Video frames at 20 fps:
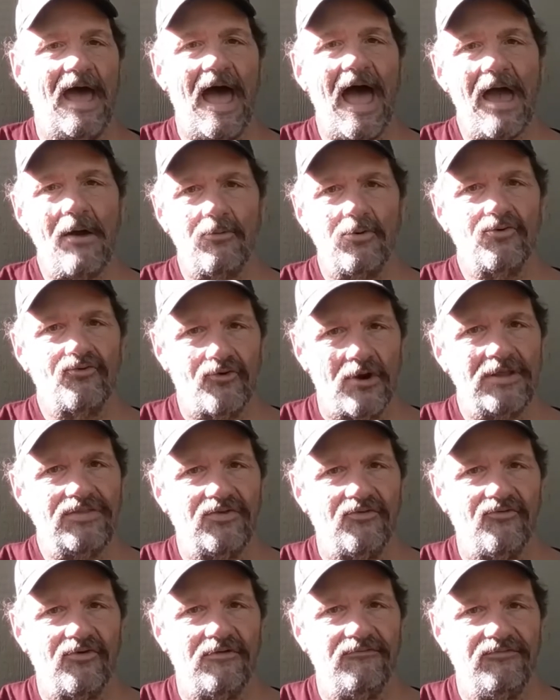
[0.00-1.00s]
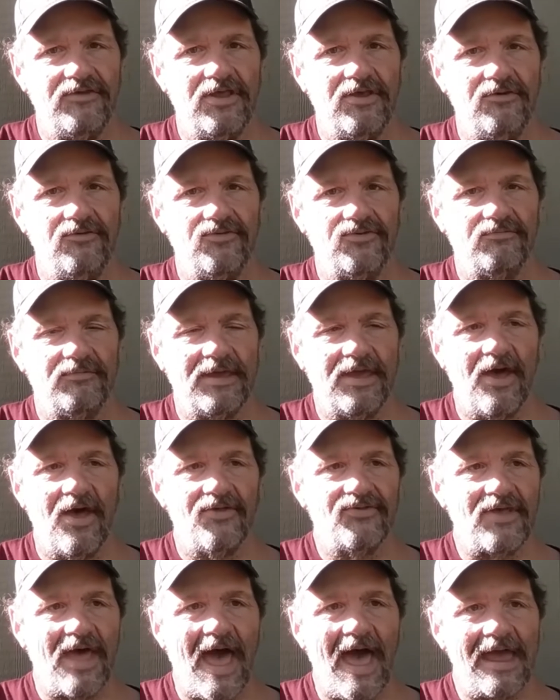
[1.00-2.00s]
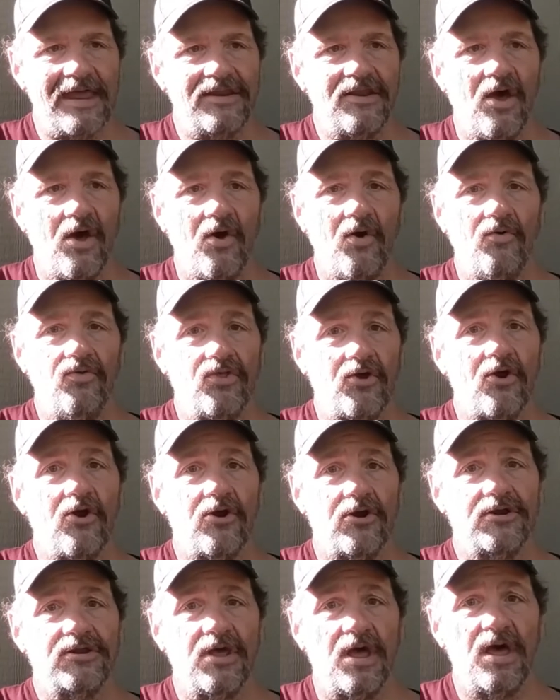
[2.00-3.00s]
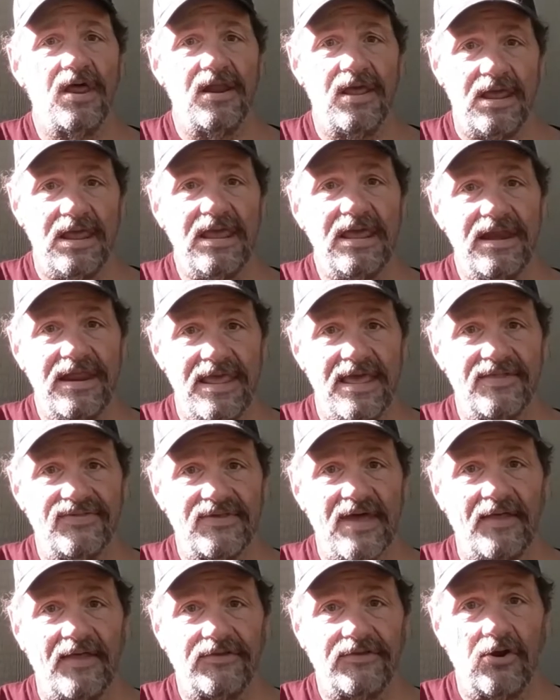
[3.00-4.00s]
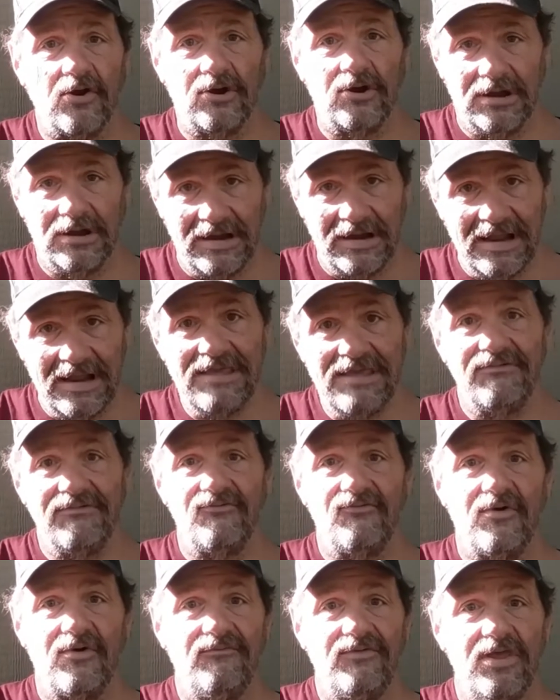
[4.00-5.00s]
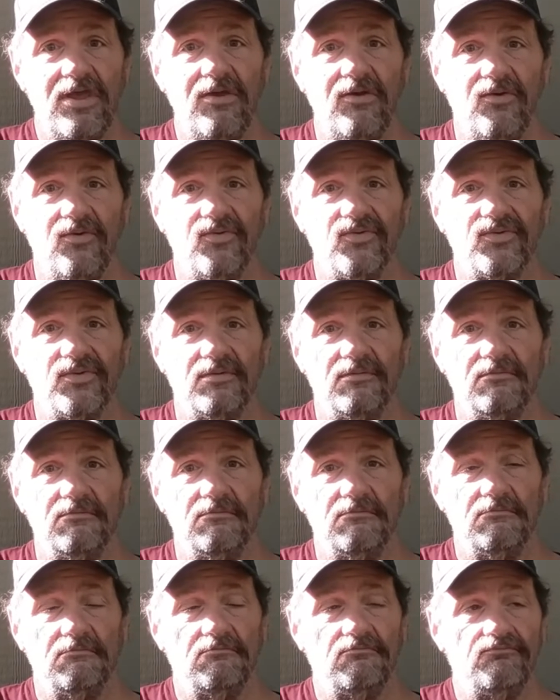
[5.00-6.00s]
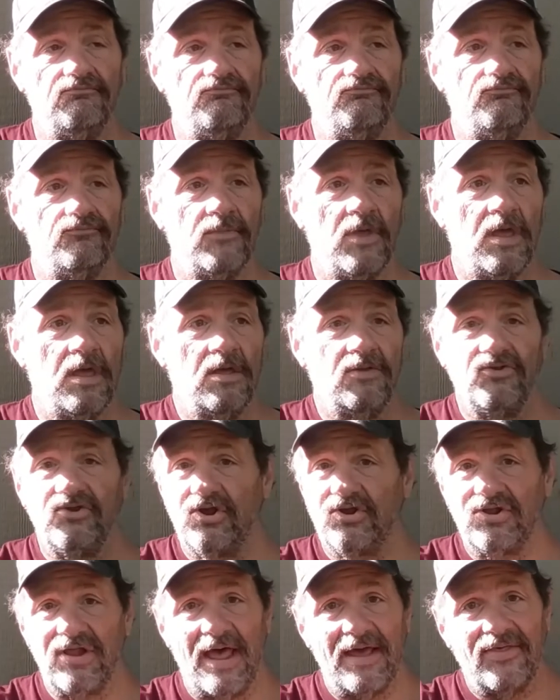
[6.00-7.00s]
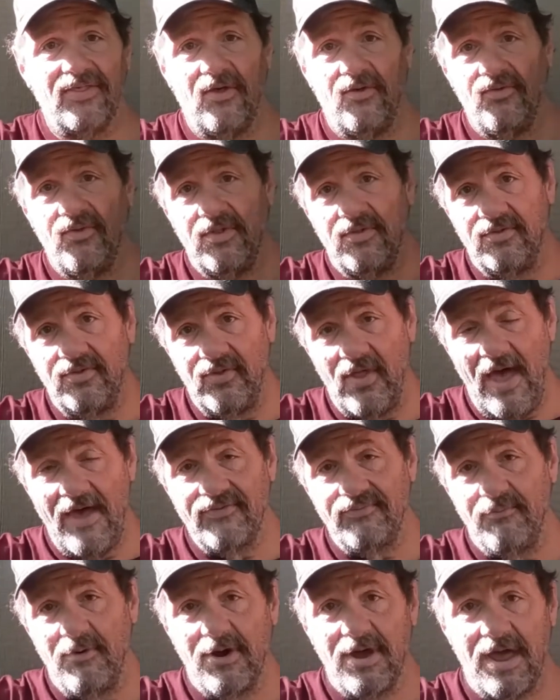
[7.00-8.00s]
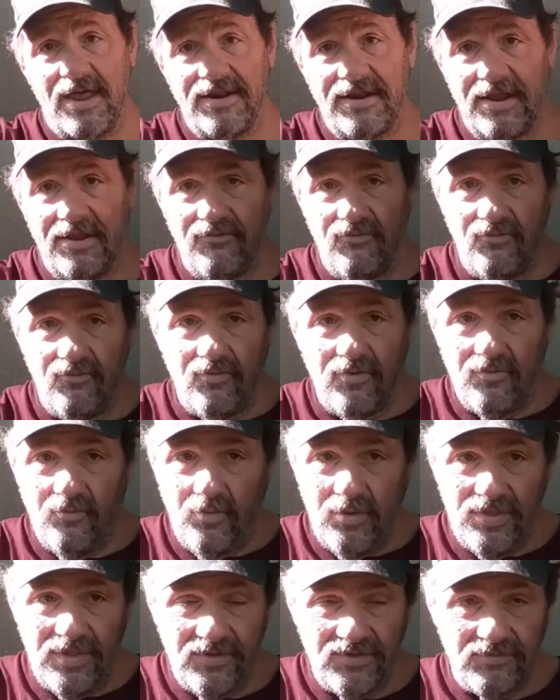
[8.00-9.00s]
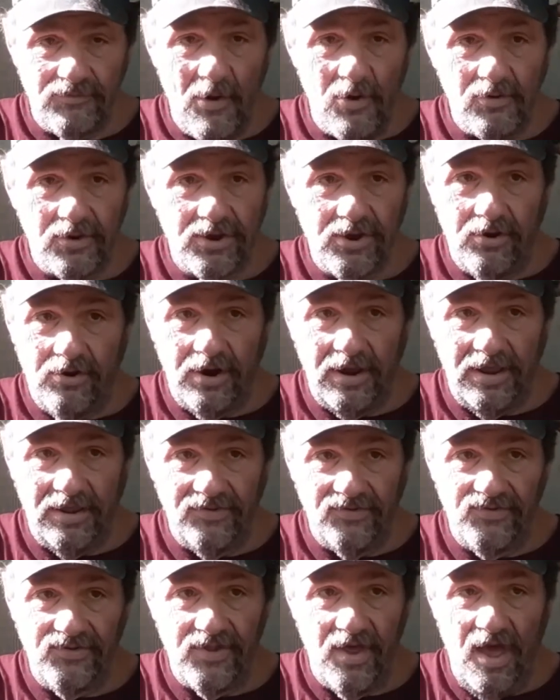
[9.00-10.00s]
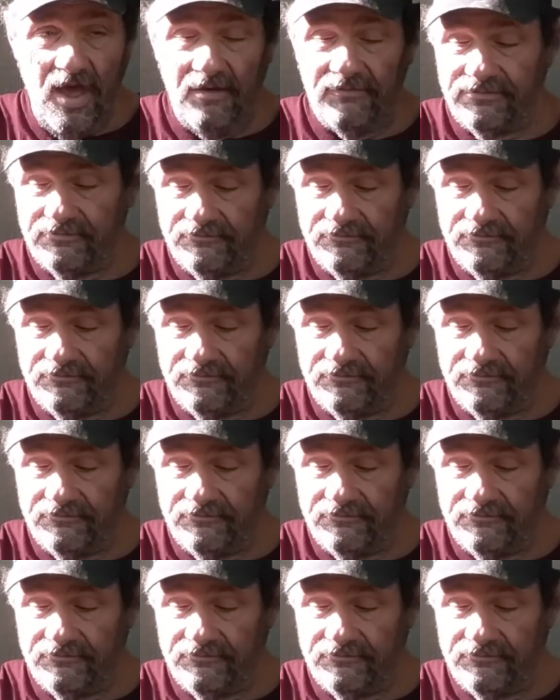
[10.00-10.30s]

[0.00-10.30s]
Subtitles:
I will read the reviews, because I know there are a ton of idiots out there leaving reviews. Just like on the last book I did with the smoke curing and stuff.